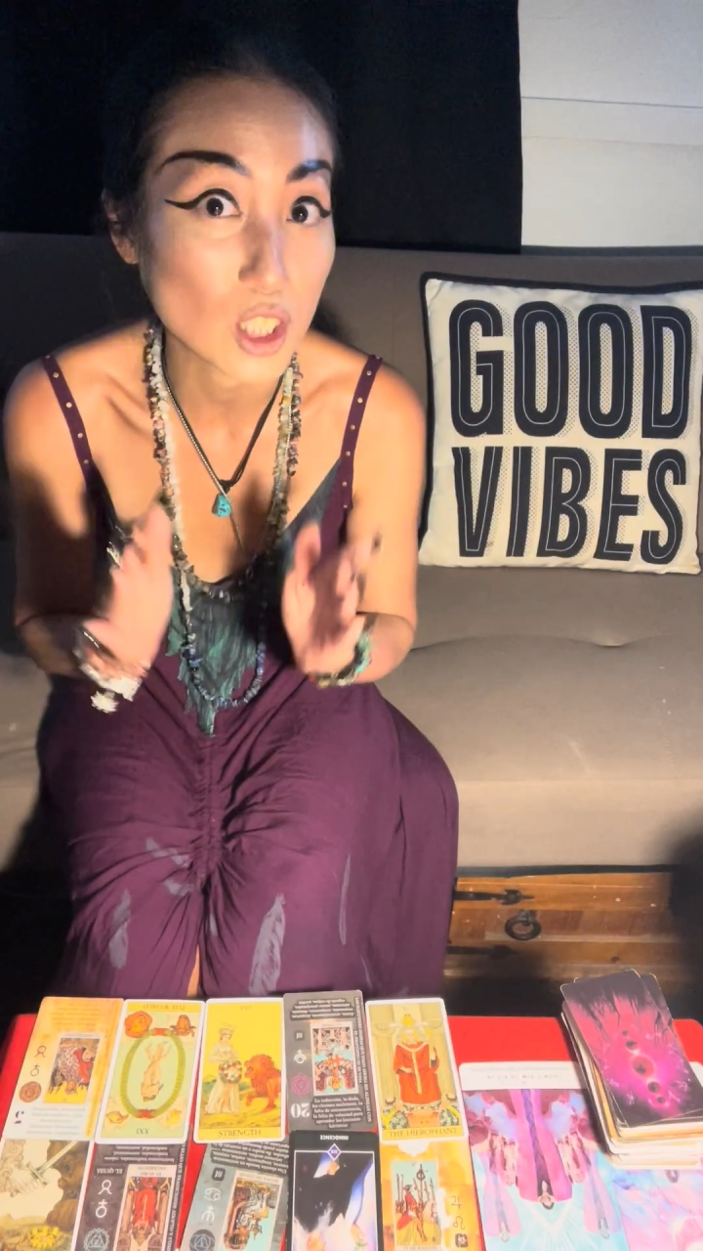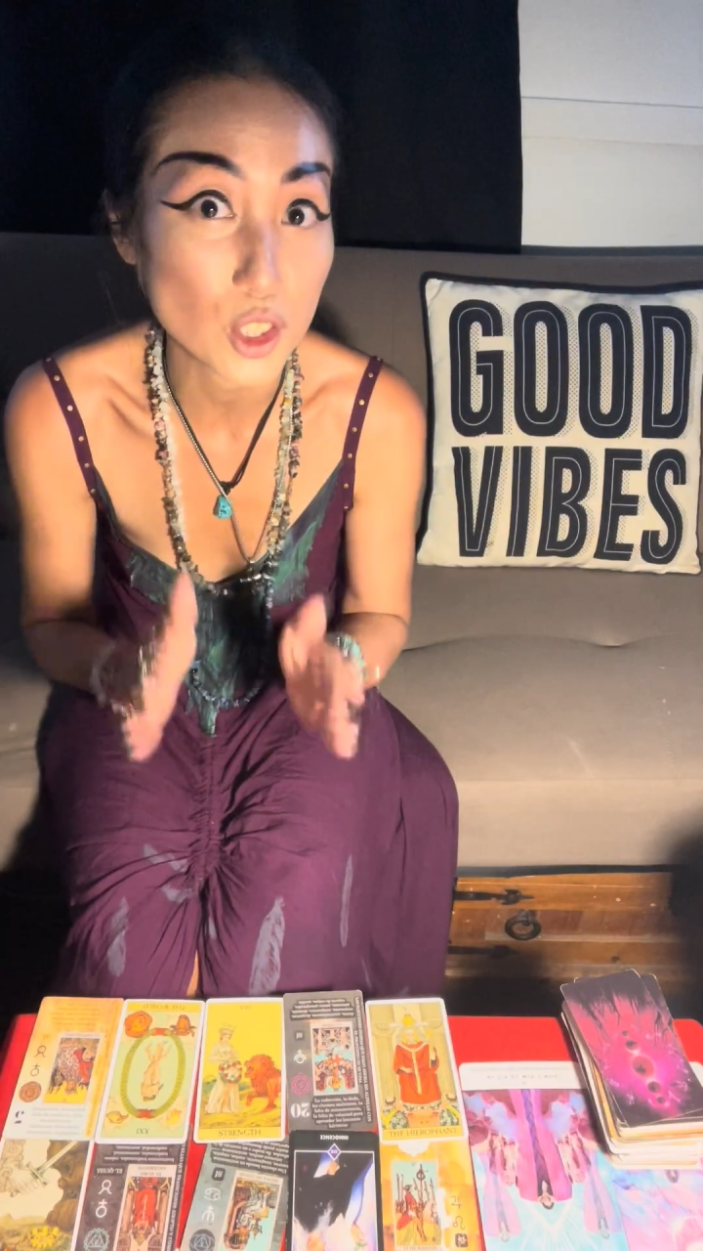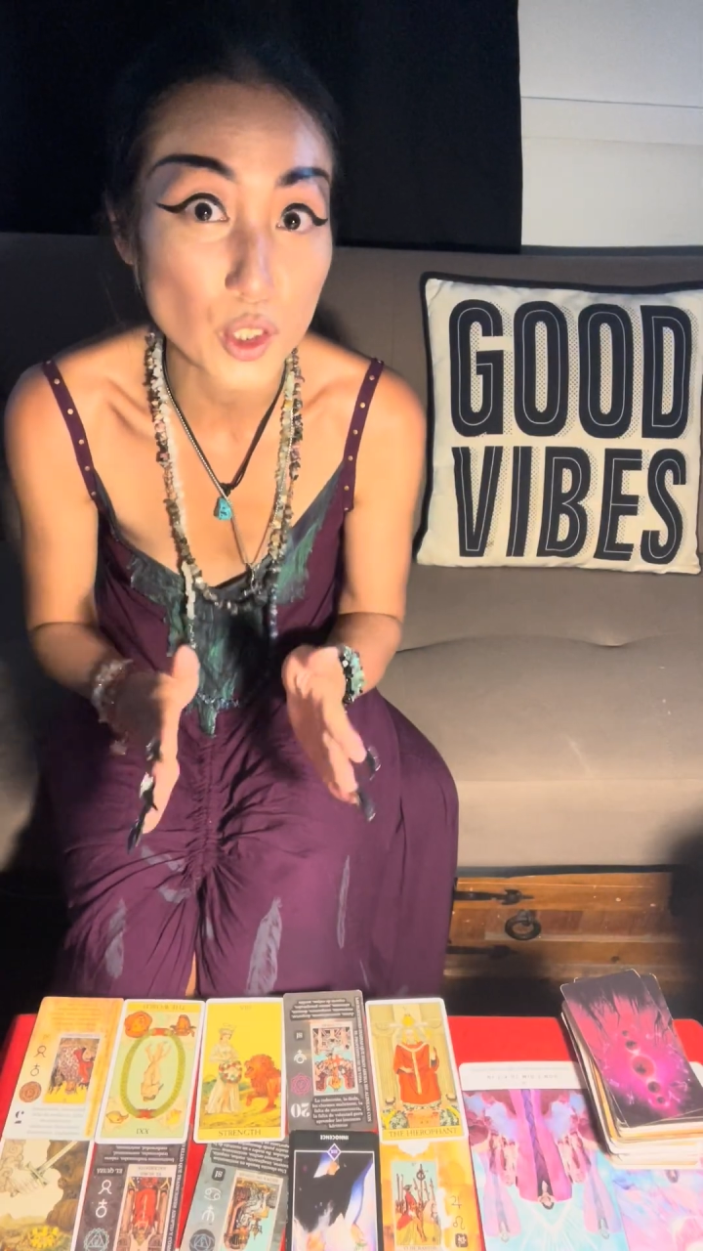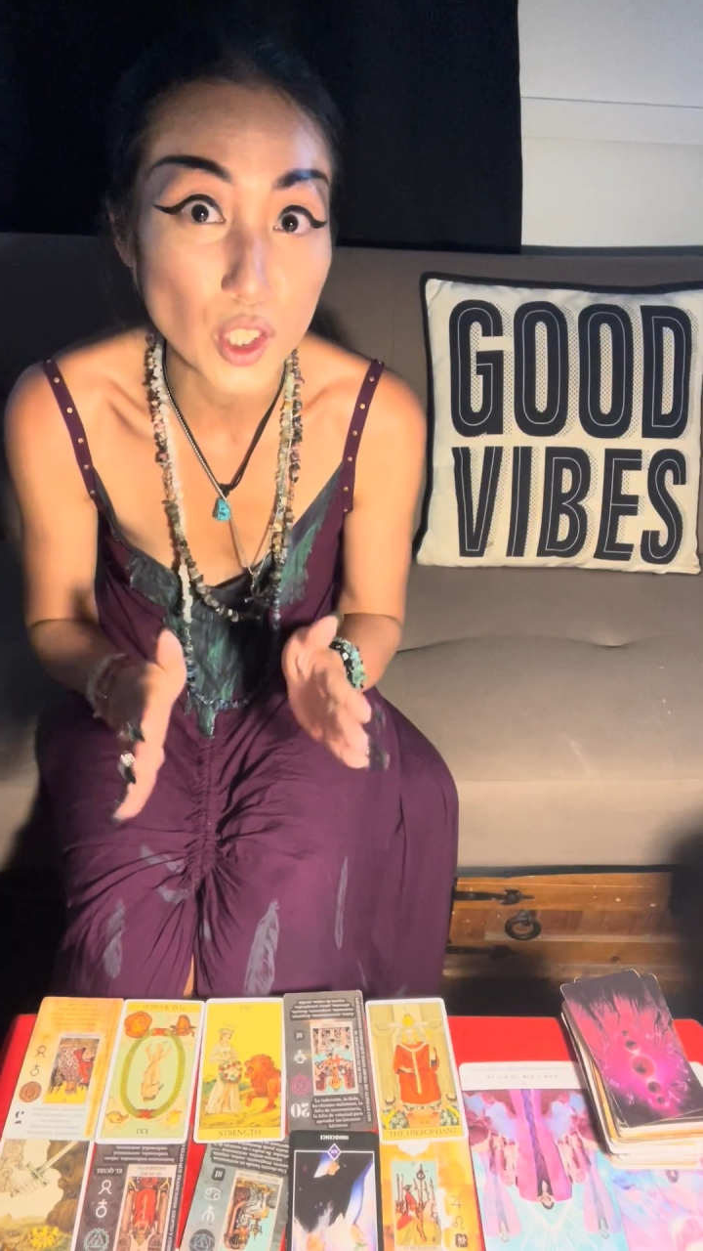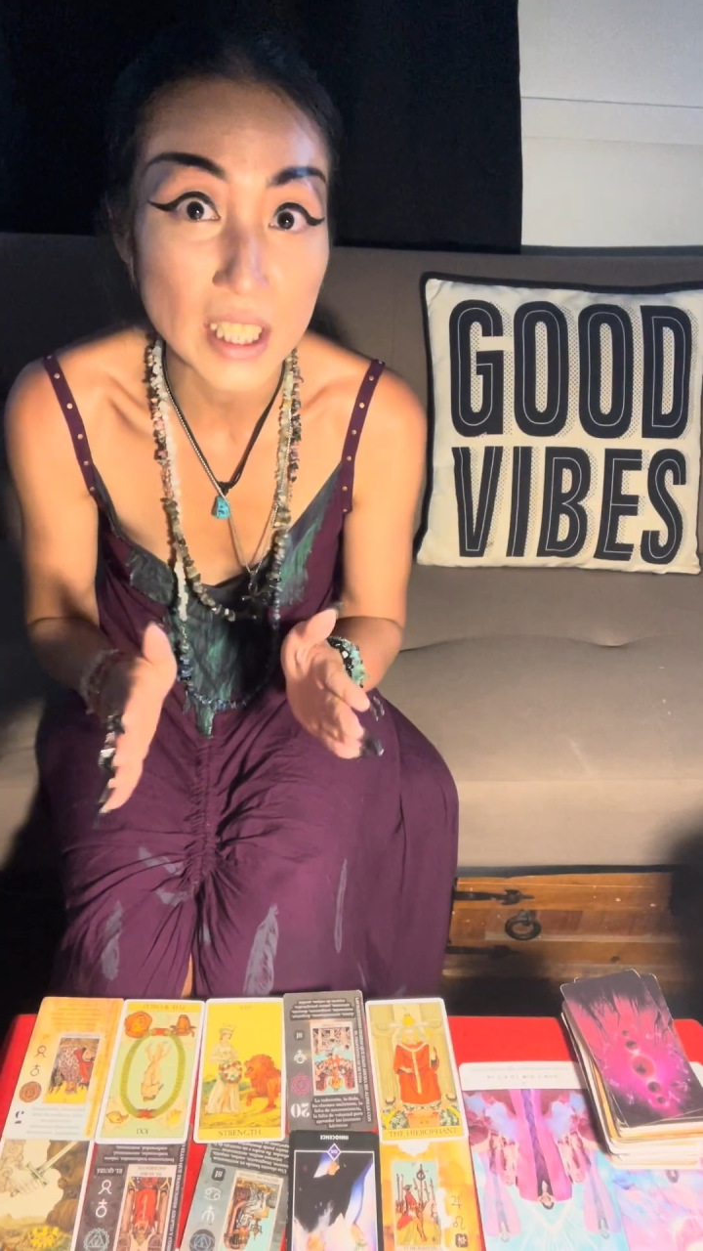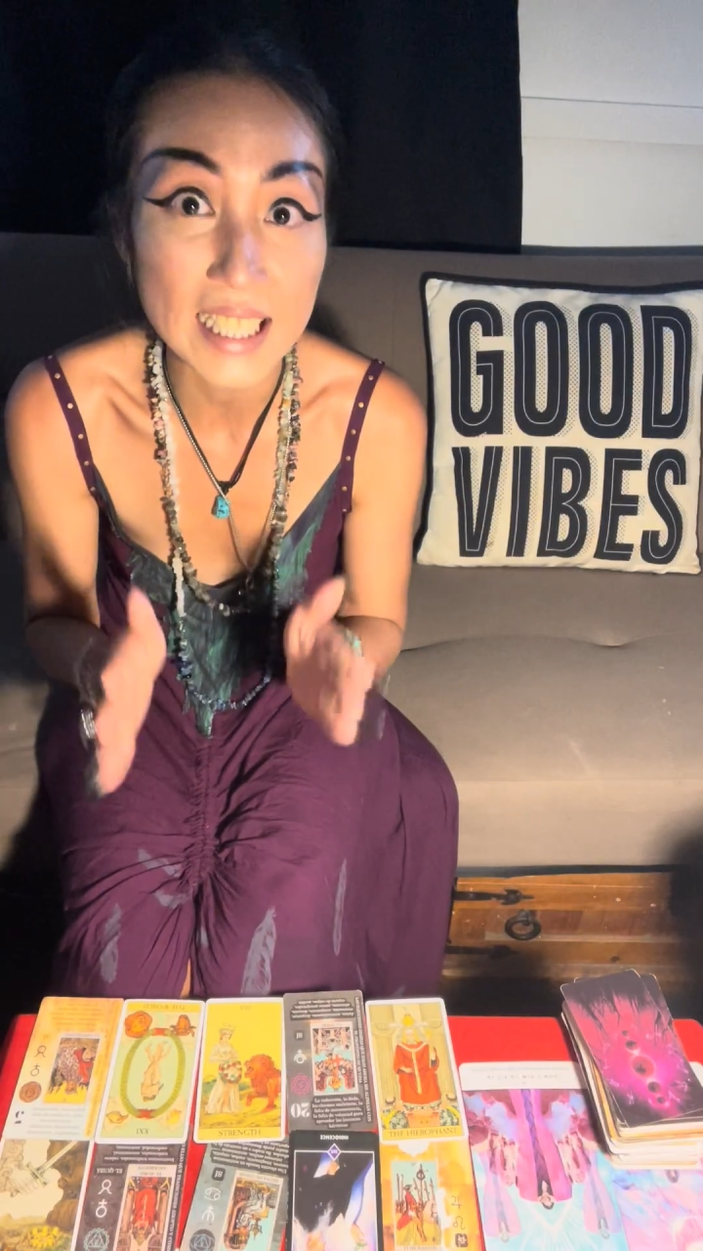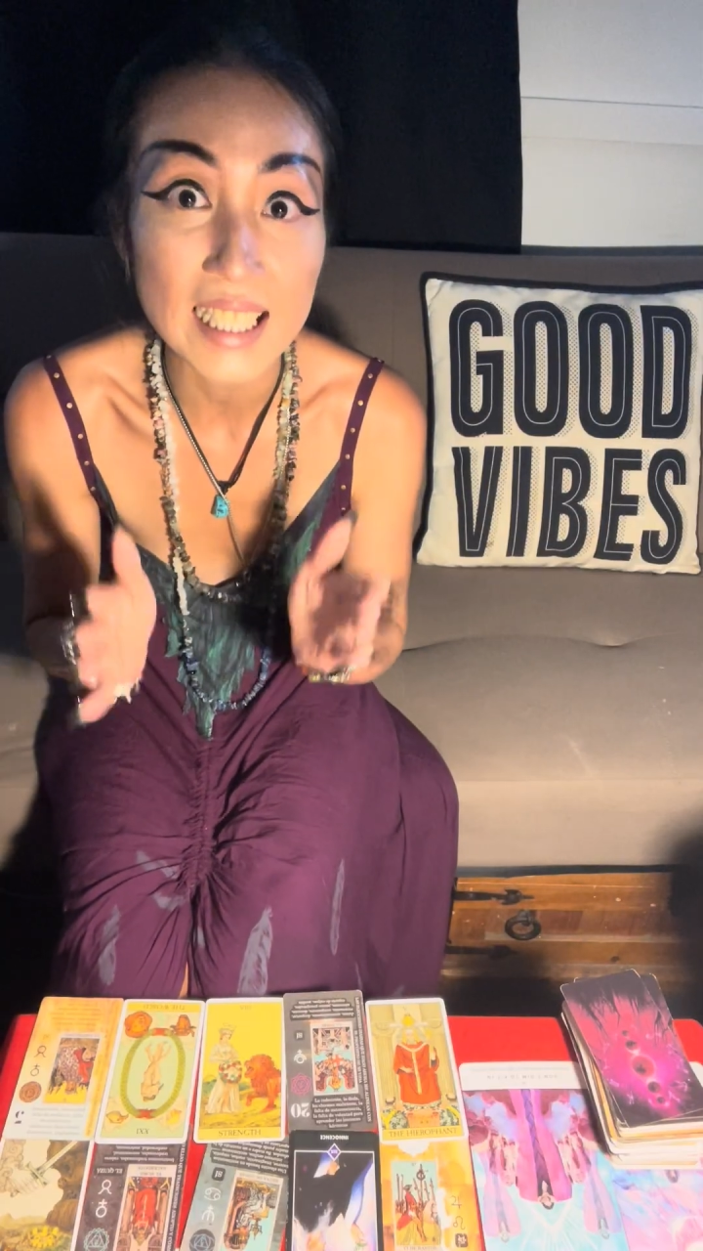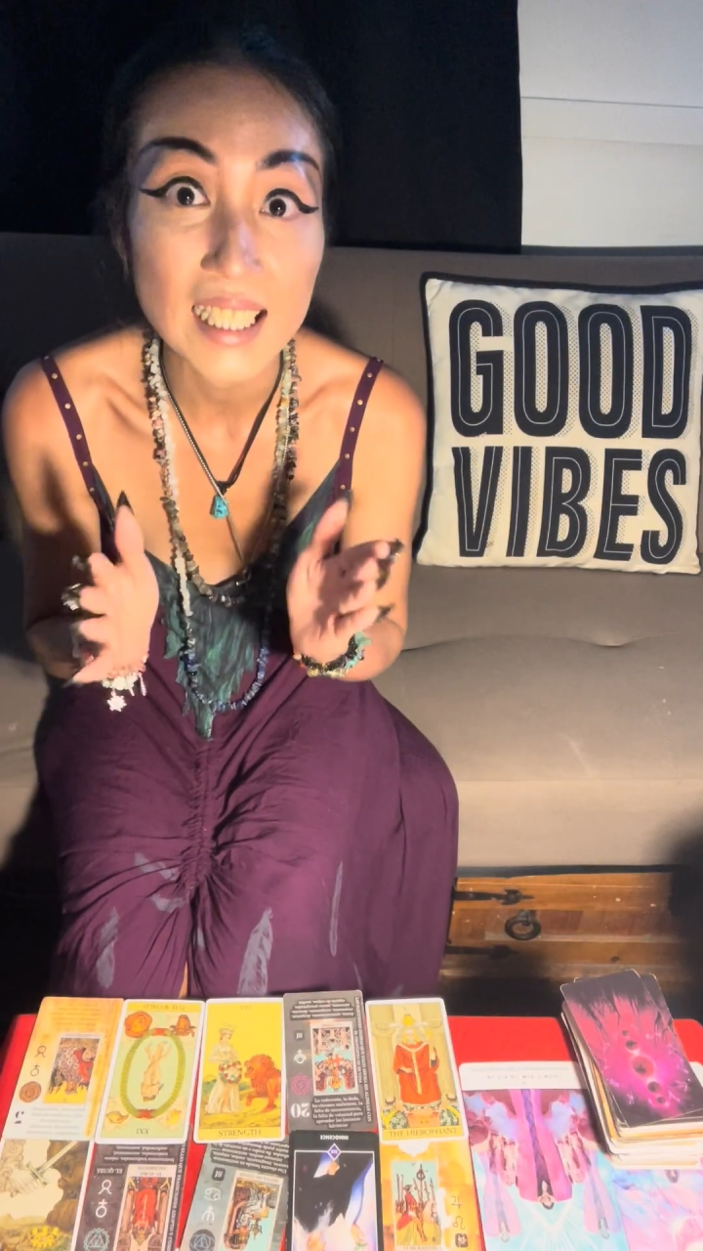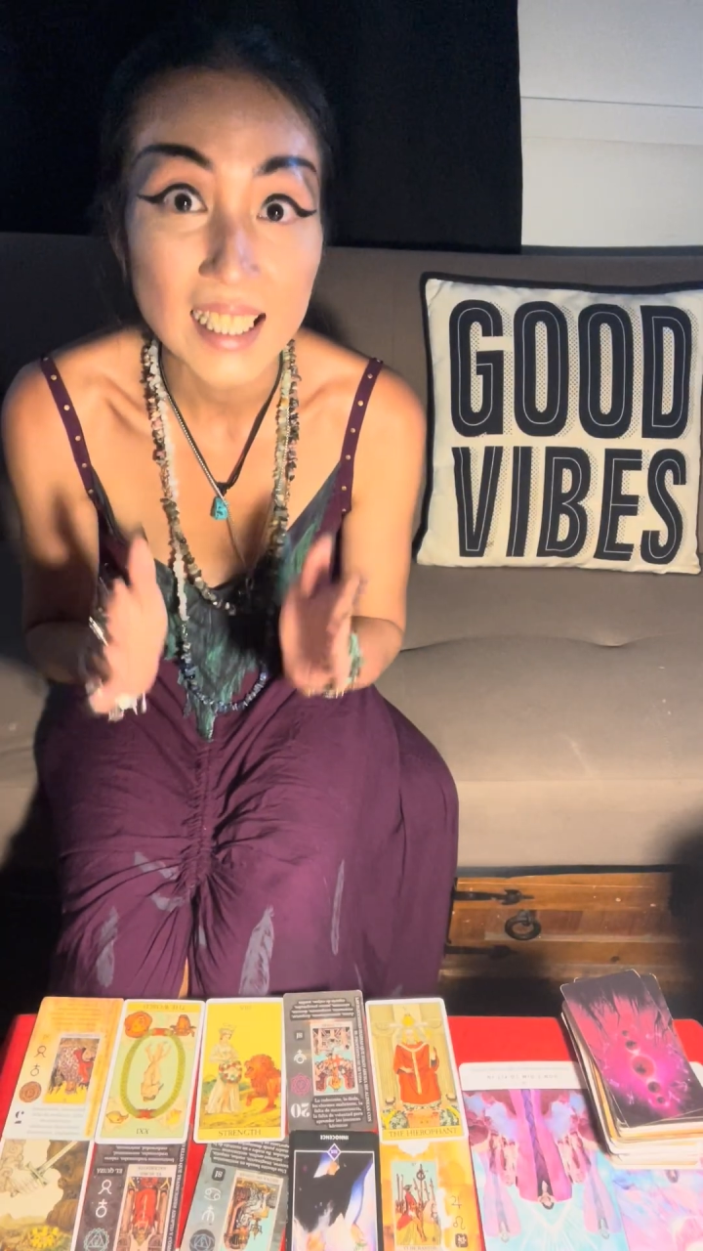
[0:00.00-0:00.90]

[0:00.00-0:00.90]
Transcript: surely